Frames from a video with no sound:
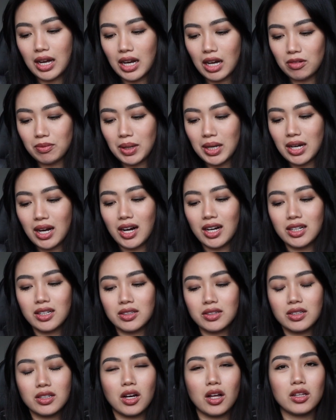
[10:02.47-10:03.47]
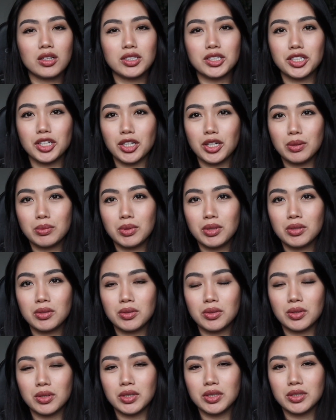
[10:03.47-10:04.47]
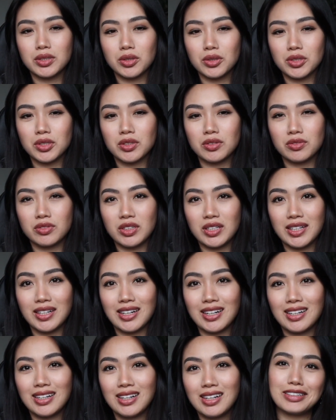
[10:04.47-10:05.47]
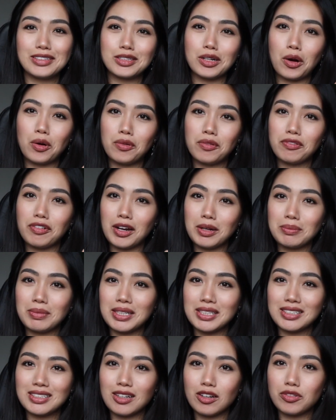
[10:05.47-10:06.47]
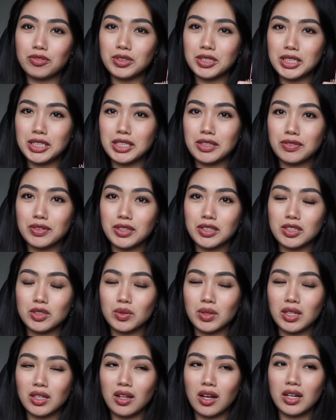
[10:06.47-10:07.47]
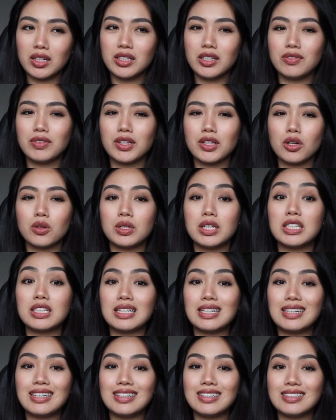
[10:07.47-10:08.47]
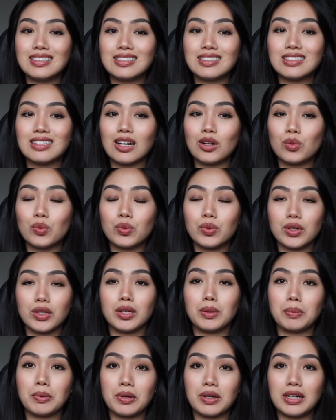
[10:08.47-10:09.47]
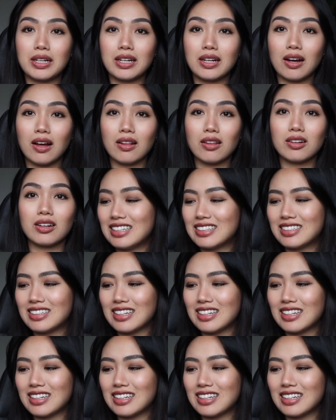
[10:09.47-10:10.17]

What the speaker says: have my eye on the color Turbo or Dolce Vita. I don't find myself reaching for this one a lot, even though it is a really pretty color. It